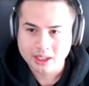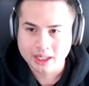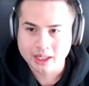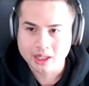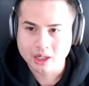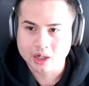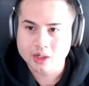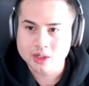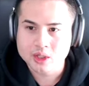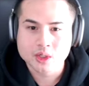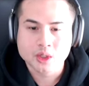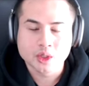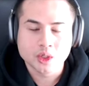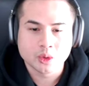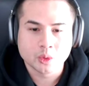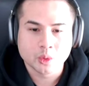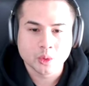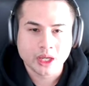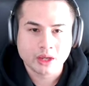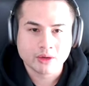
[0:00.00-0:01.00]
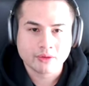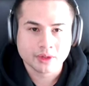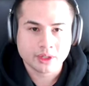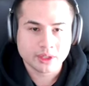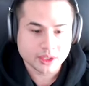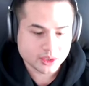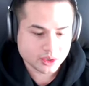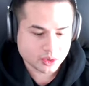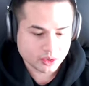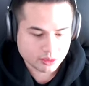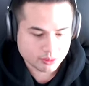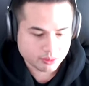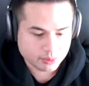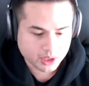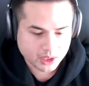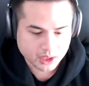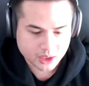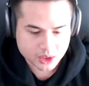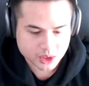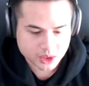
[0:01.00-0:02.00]
And also, we have an Instagram
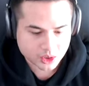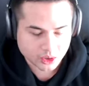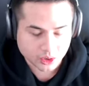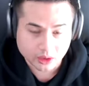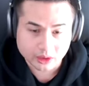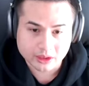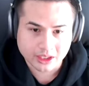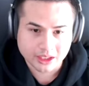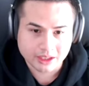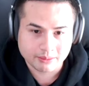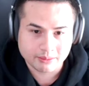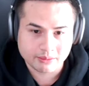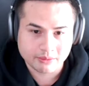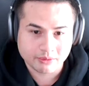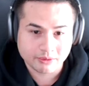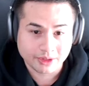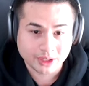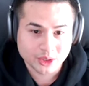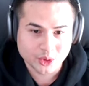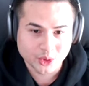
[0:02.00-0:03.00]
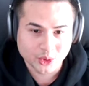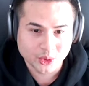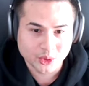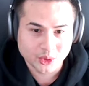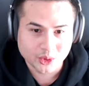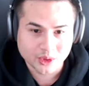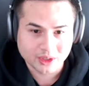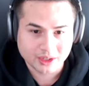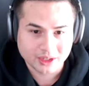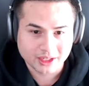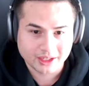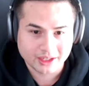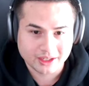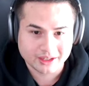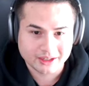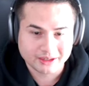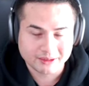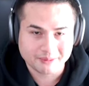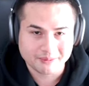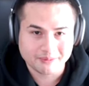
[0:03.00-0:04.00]
page called WLDOHO.
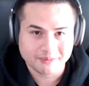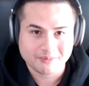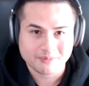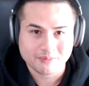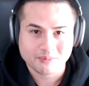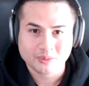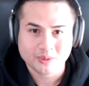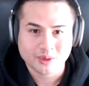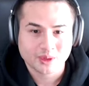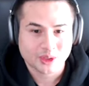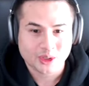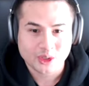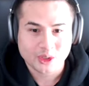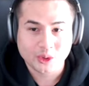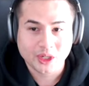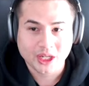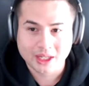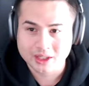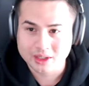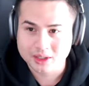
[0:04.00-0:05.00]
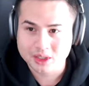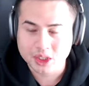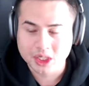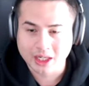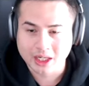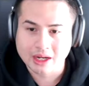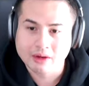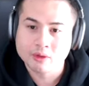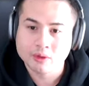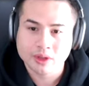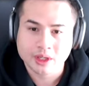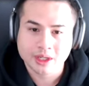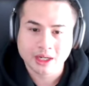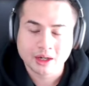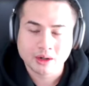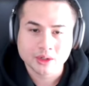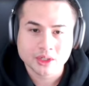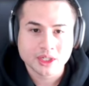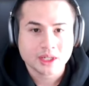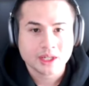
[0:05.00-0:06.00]
You can check everything
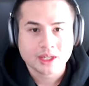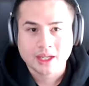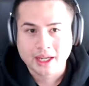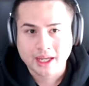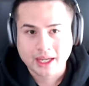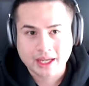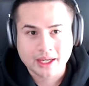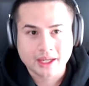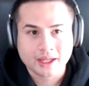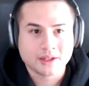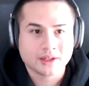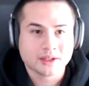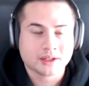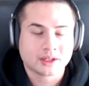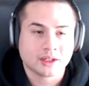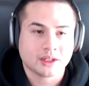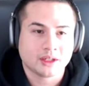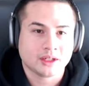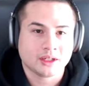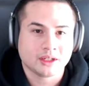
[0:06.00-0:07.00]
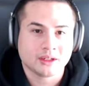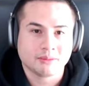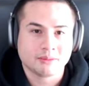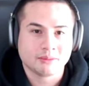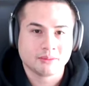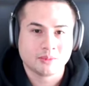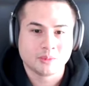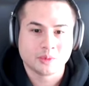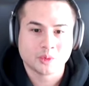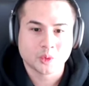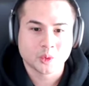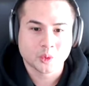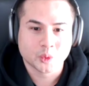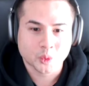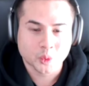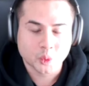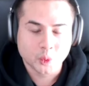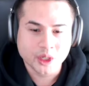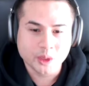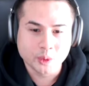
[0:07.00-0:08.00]
out, and
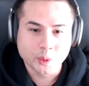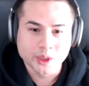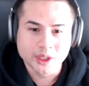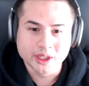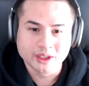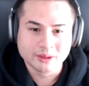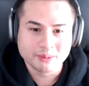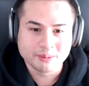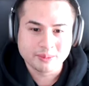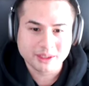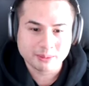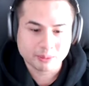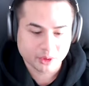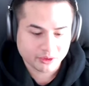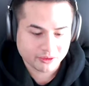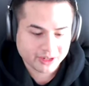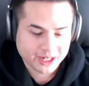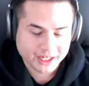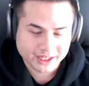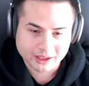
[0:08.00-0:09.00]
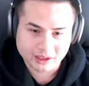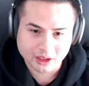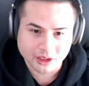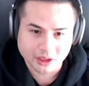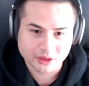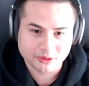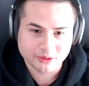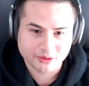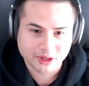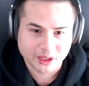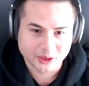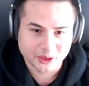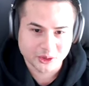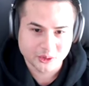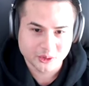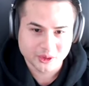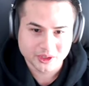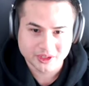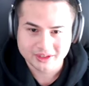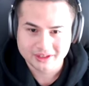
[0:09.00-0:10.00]
we will be providing a lot of
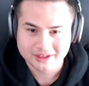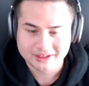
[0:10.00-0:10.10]
value.